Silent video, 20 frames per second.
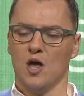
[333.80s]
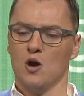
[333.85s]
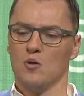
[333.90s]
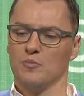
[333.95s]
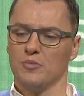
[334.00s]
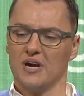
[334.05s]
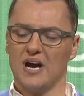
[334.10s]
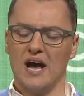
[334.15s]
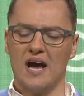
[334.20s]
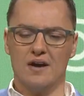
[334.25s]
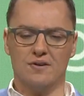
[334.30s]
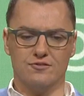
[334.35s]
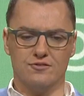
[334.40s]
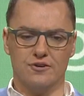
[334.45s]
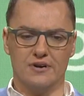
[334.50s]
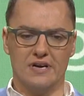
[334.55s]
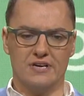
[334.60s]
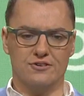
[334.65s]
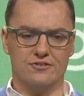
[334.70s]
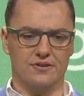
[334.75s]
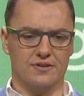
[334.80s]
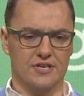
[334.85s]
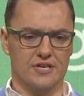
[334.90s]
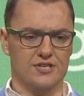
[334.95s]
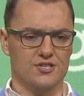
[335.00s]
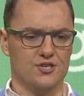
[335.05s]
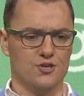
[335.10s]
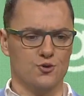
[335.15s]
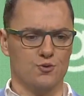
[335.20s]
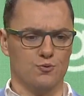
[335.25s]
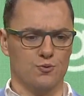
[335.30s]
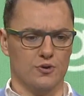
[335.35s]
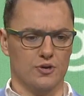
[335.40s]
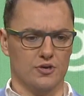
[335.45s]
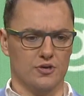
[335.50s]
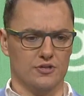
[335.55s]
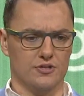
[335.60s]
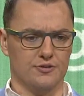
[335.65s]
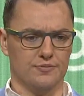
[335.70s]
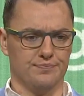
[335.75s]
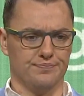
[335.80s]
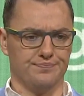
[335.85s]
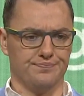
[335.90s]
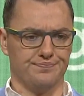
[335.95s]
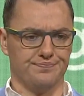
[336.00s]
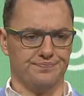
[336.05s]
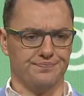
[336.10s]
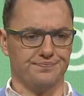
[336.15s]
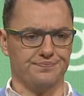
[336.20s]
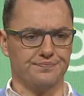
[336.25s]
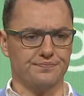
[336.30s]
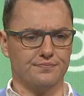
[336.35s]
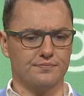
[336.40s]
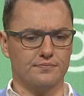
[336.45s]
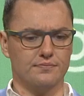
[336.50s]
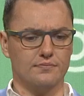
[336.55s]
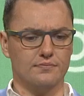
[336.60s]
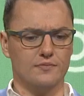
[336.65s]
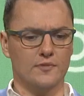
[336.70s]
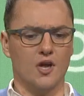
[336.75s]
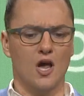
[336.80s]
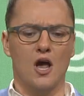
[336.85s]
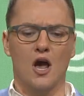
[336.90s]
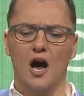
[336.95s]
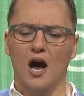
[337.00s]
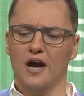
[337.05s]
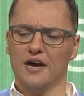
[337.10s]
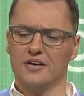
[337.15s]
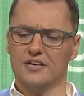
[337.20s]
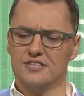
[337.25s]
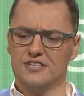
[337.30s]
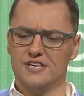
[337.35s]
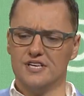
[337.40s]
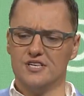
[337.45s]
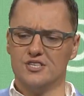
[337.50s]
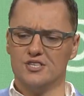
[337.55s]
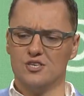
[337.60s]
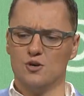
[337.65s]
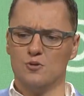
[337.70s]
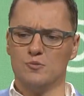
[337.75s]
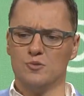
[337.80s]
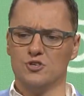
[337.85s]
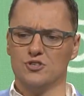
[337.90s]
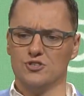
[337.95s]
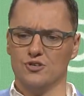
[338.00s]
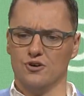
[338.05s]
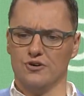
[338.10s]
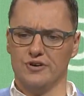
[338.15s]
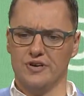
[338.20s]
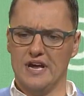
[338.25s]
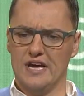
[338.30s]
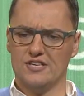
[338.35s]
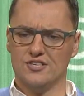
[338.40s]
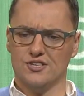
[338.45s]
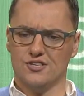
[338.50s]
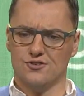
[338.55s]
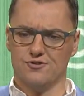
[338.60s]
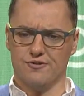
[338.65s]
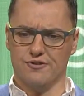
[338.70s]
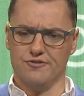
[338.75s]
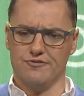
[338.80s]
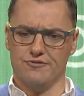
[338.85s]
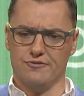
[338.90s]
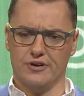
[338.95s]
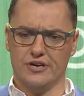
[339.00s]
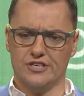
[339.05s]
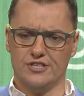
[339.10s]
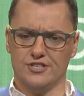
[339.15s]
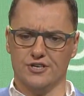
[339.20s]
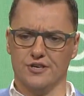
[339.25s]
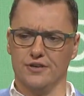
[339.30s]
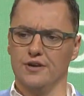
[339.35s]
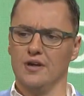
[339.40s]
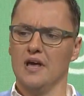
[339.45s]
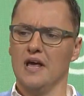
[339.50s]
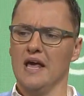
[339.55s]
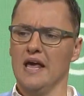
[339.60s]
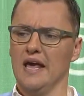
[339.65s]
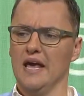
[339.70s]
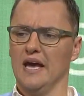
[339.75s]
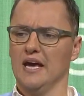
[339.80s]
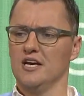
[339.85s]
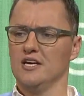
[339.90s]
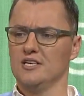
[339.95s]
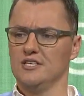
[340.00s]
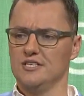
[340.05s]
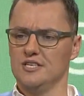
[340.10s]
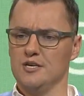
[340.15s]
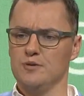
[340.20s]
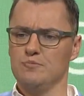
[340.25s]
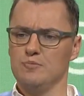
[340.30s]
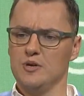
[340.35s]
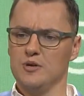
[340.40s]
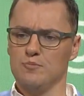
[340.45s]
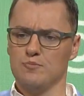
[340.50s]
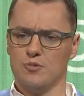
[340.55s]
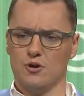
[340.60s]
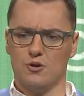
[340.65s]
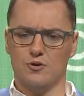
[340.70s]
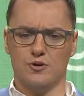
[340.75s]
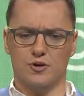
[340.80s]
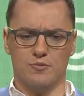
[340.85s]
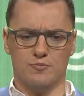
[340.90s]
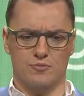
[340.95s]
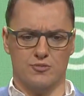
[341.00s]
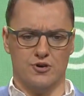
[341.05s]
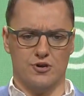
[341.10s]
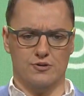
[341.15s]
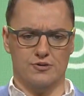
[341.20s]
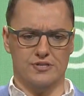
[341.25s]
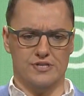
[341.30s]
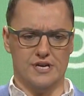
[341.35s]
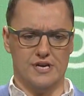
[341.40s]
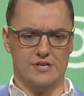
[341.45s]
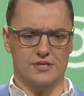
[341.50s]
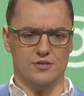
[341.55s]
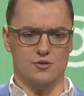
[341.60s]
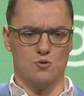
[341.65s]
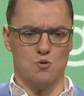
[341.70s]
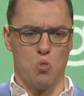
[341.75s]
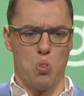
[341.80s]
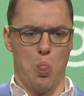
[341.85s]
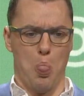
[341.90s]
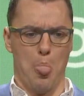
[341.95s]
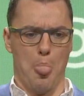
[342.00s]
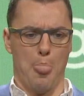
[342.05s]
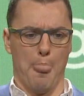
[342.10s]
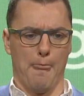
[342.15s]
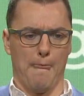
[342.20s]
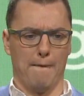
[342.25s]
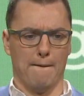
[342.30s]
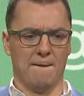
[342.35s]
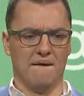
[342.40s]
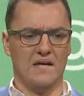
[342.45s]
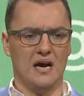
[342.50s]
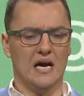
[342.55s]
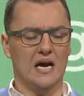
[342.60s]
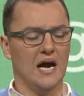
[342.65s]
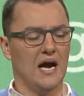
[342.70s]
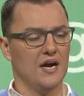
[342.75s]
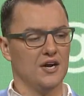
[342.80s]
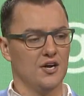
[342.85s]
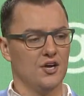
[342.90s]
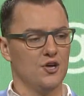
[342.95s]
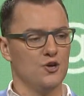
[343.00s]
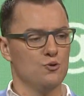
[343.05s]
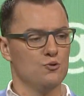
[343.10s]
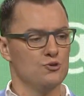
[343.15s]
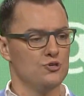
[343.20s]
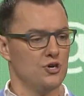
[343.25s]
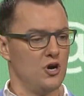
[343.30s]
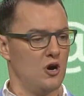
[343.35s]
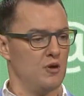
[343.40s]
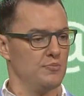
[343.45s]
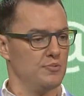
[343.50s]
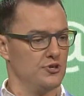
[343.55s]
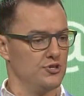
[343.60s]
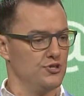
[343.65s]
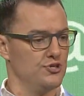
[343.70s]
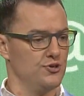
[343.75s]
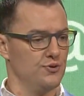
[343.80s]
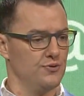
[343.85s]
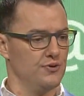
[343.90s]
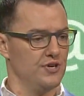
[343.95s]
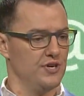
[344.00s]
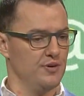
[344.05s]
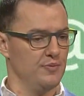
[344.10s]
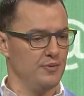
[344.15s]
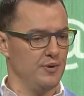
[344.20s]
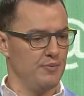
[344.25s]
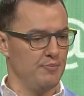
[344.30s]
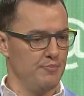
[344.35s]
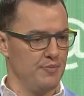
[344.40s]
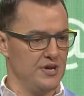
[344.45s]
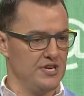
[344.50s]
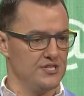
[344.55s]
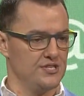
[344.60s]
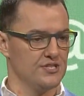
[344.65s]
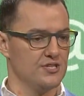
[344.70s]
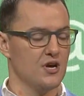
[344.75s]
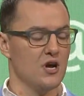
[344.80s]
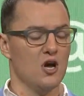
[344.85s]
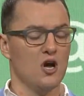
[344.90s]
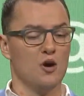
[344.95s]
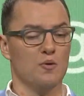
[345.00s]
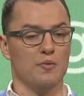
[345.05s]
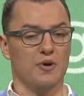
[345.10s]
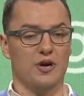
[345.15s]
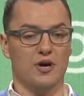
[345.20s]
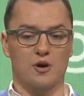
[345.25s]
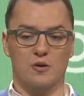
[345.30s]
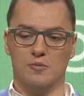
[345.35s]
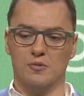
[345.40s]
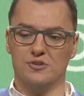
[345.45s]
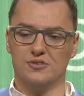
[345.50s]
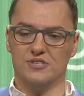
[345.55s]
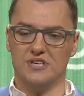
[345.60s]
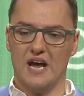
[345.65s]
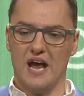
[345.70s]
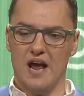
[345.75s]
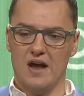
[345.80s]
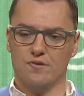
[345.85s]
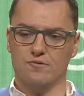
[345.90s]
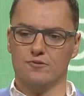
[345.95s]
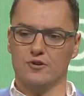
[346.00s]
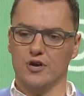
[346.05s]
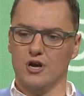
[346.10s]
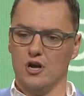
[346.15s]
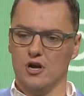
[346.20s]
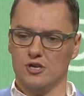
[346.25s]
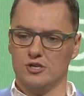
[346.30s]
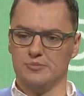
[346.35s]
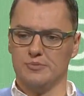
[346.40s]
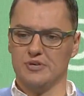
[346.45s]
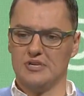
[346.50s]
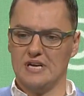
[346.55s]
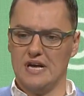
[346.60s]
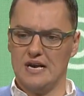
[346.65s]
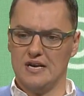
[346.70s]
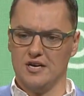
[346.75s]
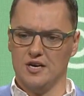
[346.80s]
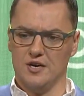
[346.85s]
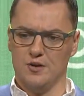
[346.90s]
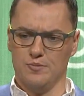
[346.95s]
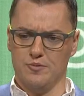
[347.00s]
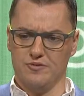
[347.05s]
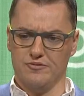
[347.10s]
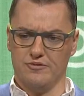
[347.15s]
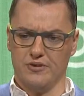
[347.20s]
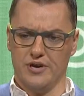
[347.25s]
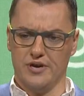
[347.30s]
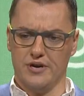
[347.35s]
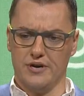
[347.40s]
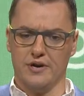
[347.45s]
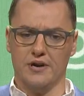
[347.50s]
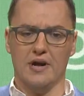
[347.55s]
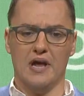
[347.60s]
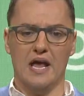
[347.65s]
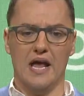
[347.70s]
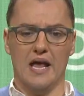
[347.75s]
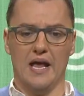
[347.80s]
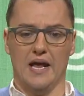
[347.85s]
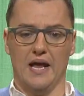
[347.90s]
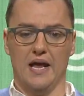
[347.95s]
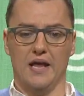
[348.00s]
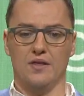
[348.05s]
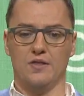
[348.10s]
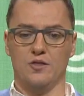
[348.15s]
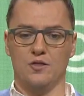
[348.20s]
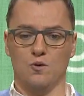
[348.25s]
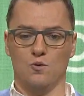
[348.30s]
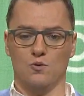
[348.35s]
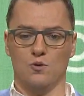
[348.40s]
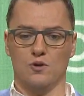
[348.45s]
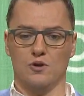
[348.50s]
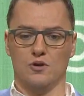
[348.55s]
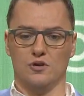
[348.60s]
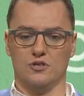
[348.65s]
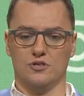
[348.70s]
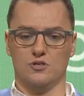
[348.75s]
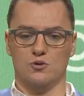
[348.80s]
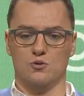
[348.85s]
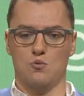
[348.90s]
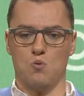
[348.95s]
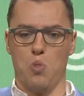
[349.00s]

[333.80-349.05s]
But after entering this new world, I could see so much unnecessary friction in a deeply broken process, and a huge opportunity being missed by almost every hospitality provider in the world.